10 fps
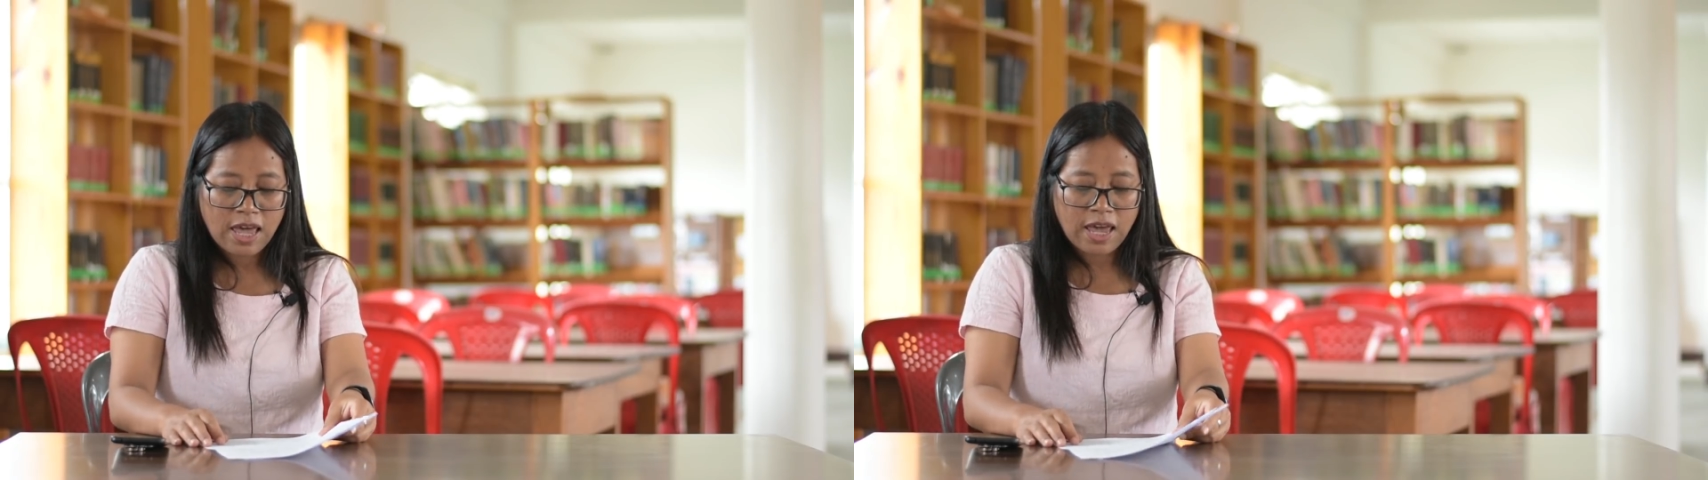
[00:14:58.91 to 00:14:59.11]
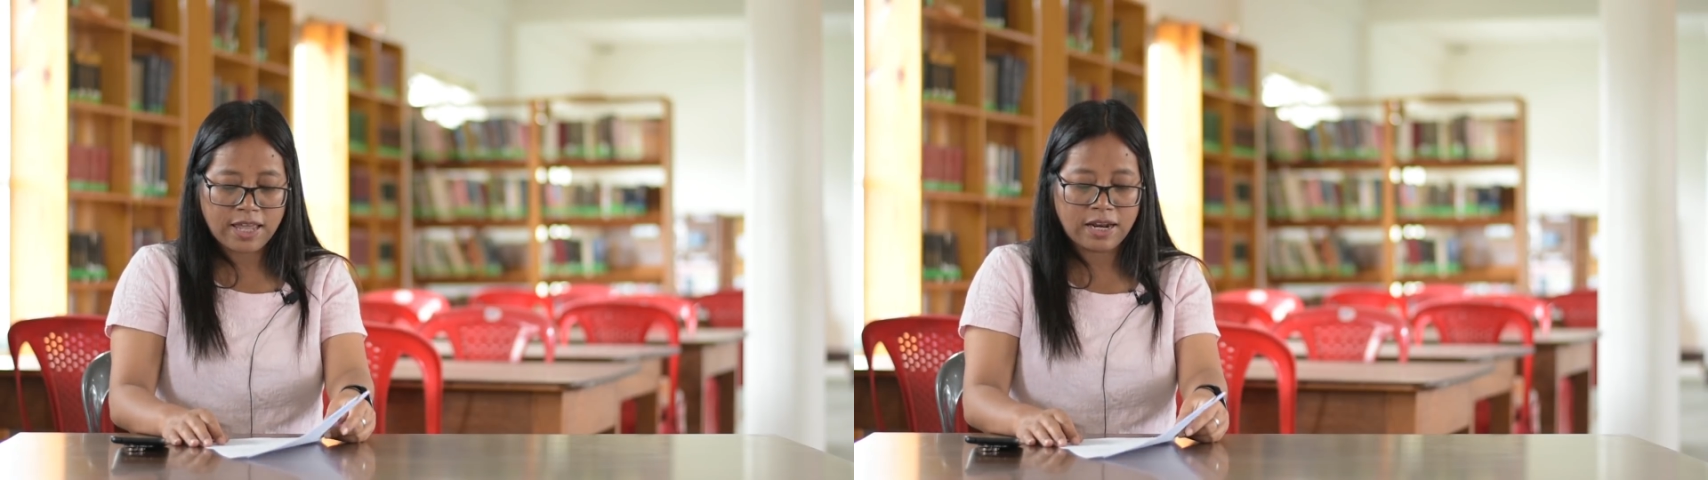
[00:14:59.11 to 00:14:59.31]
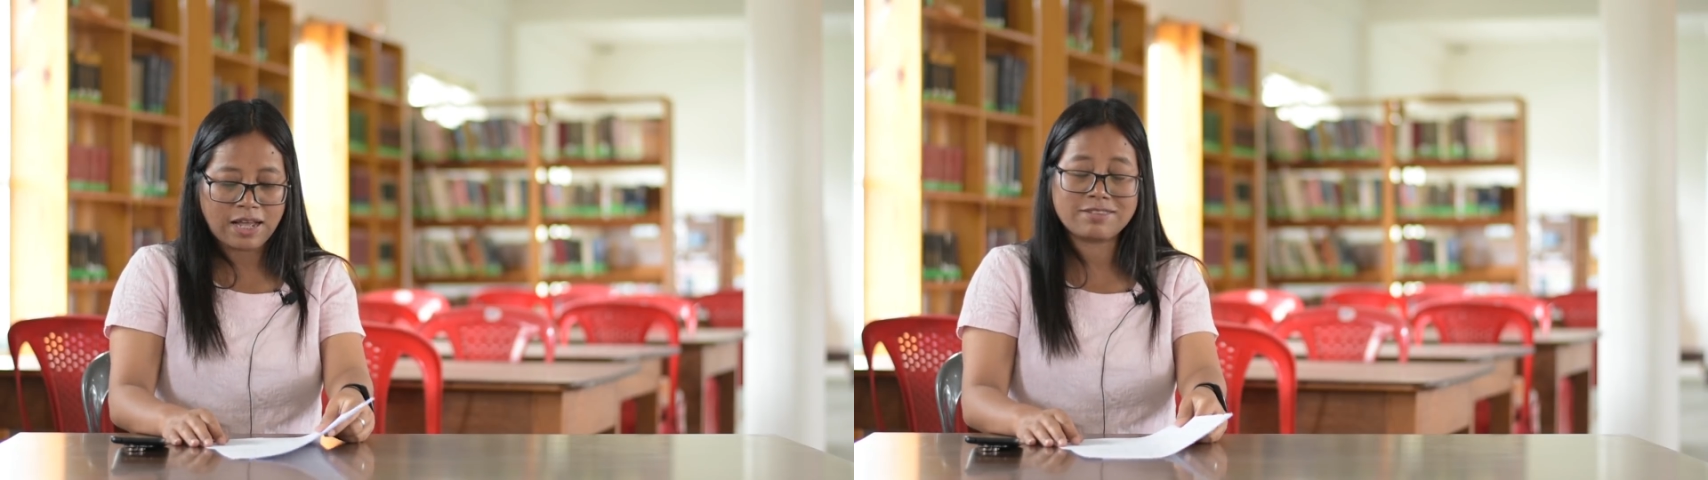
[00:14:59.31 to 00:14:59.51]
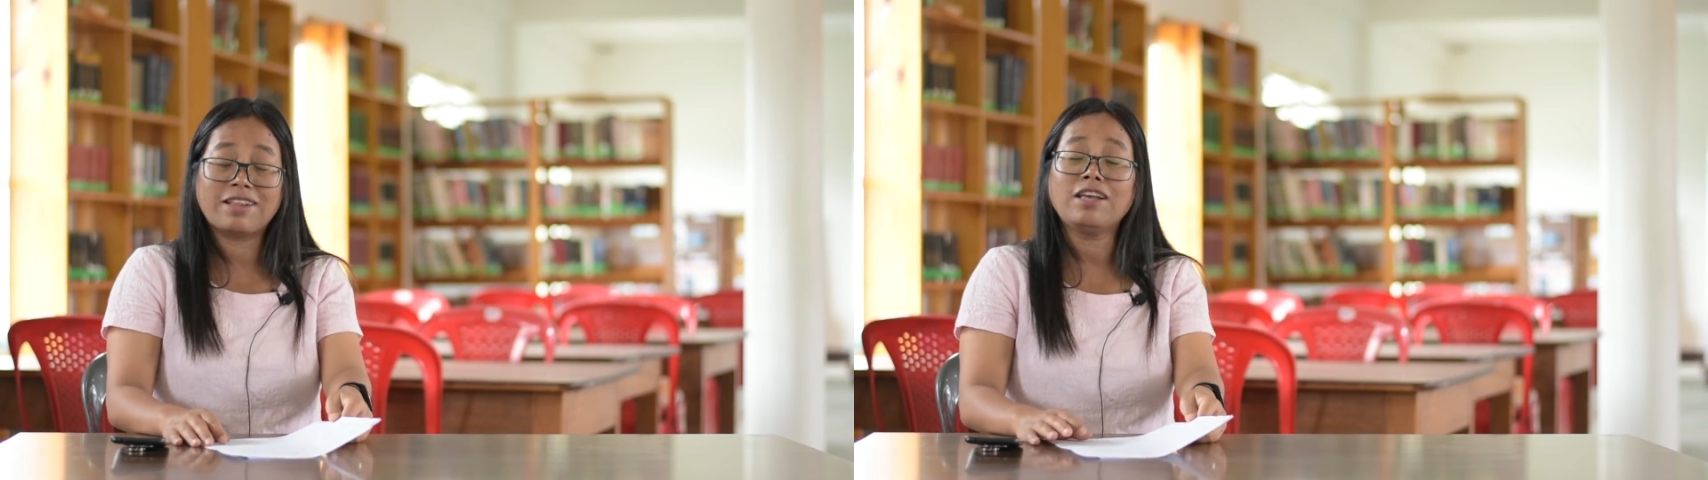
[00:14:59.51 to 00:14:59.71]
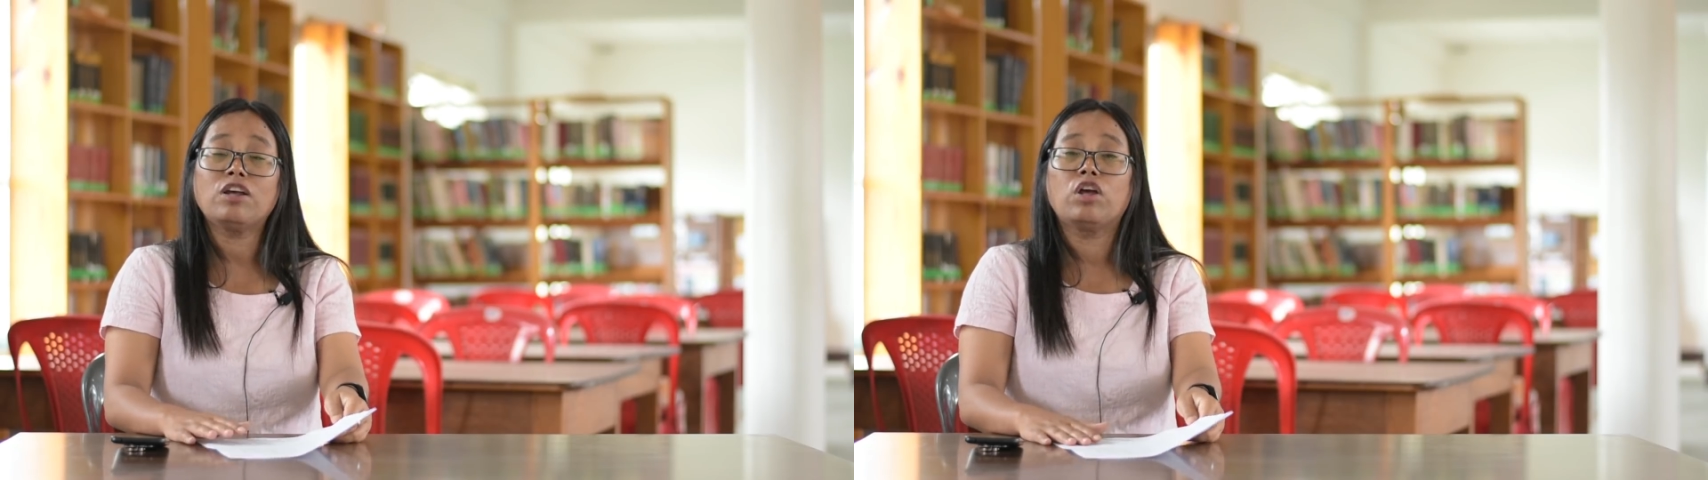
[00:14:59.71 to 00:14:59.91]
And
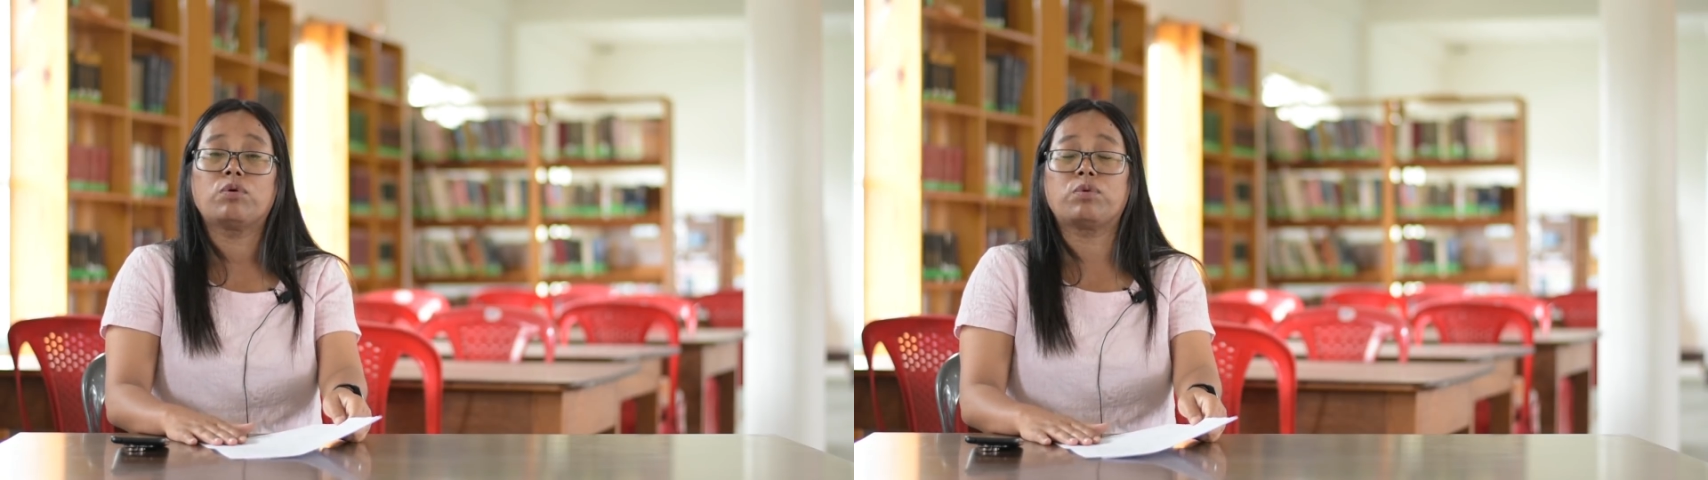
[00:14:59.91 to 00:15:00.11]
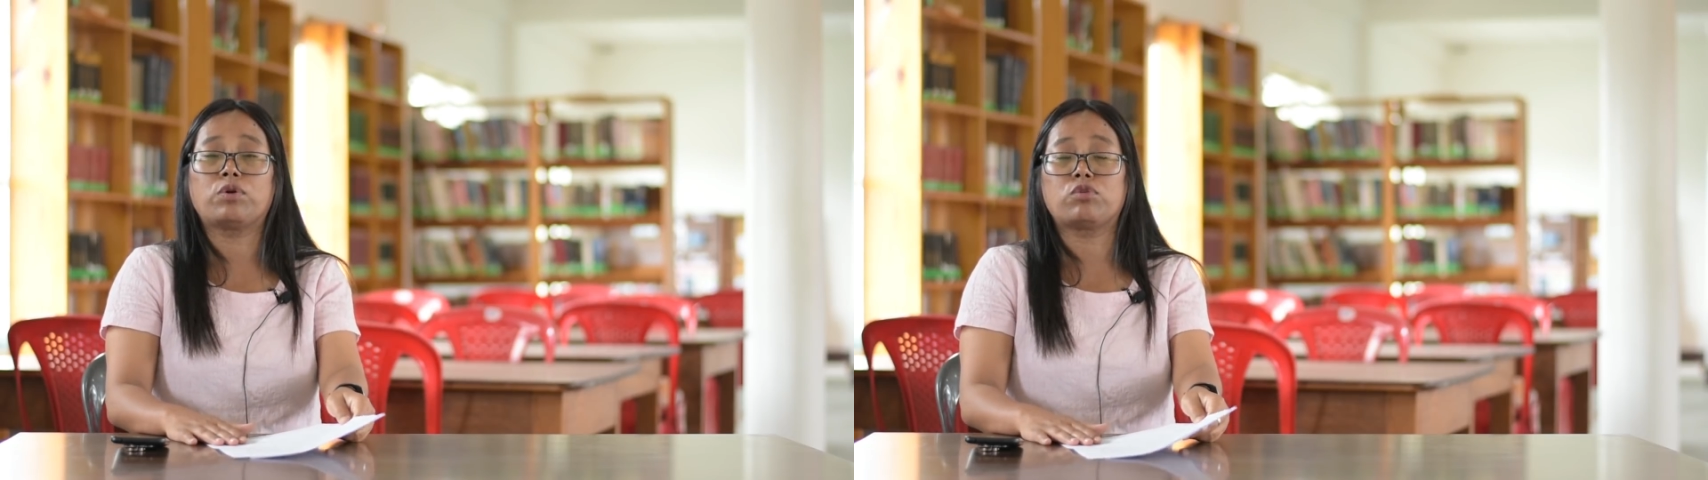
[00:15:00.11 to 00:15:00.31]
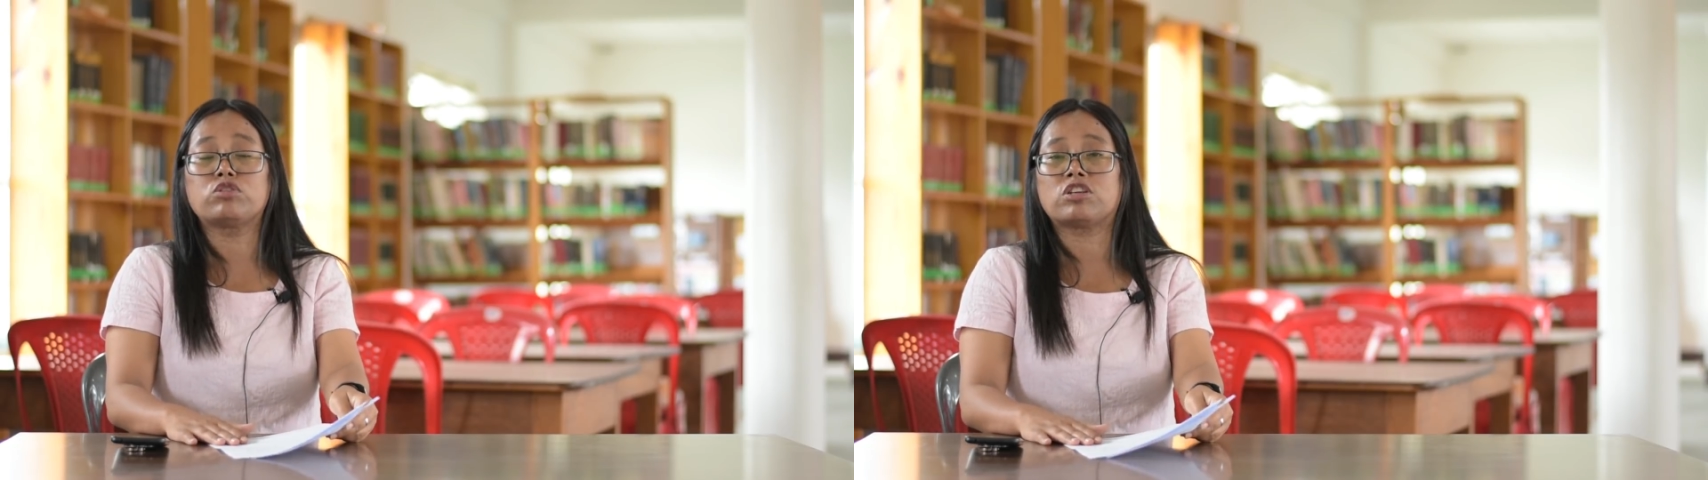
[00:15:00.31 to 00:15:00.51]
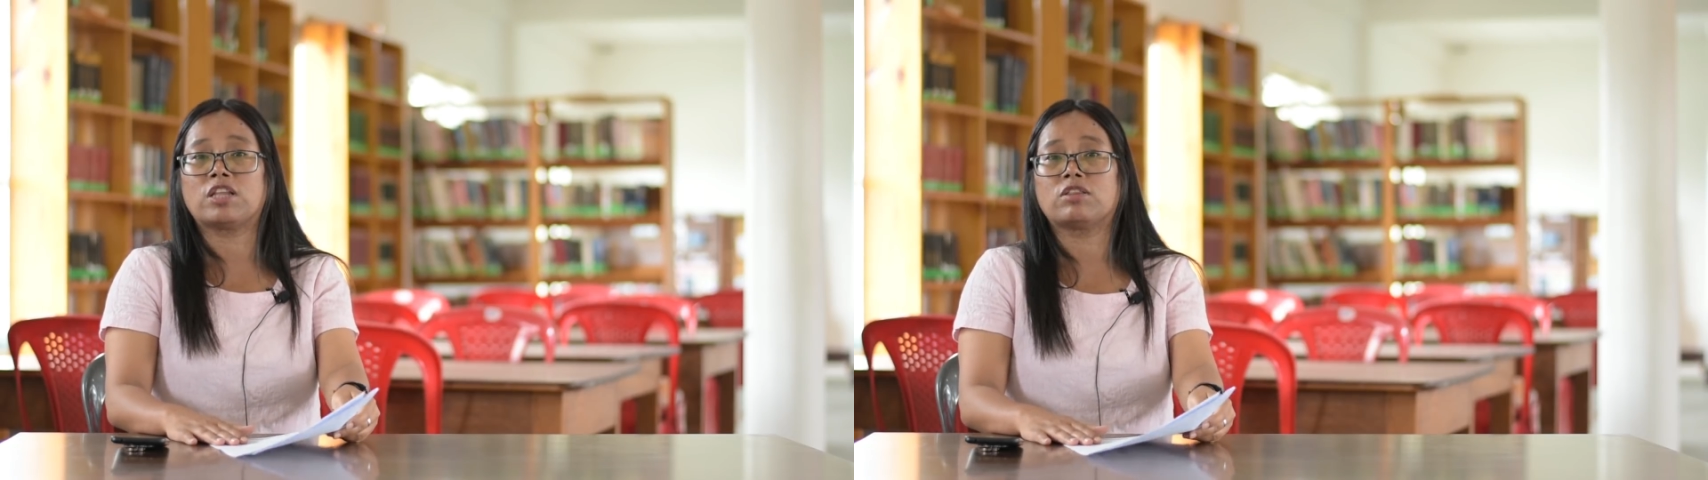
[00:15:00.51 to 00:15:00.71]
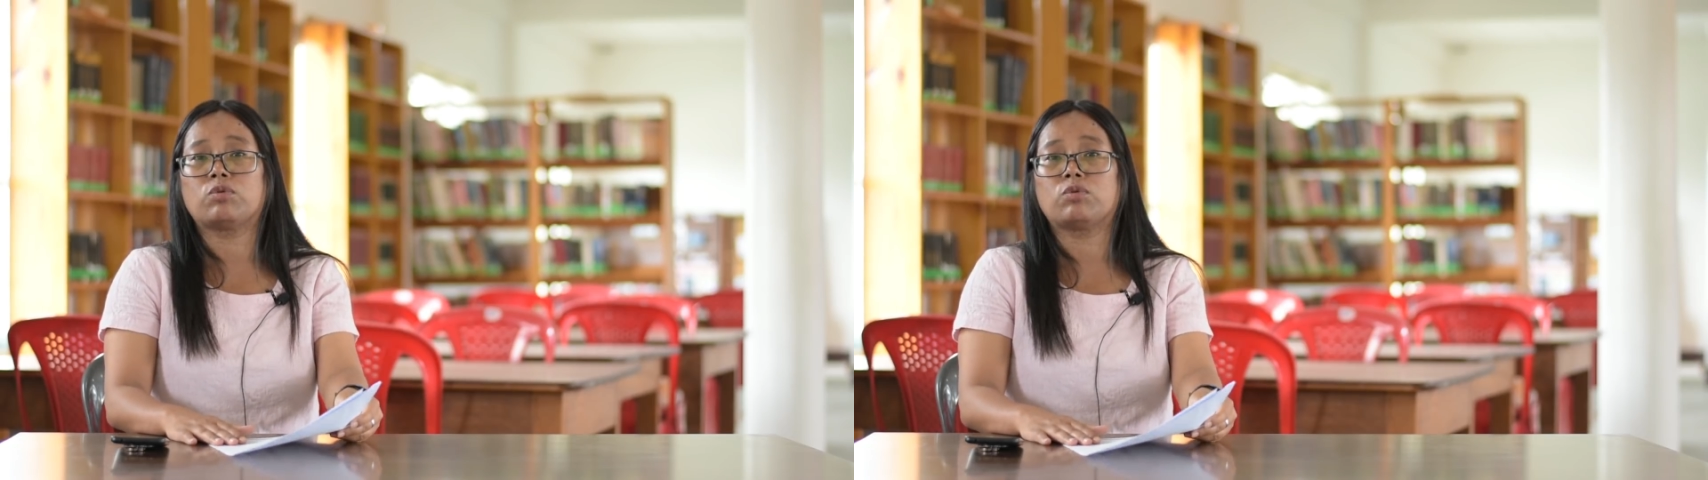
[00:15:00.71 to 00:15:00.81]
lastly, routine.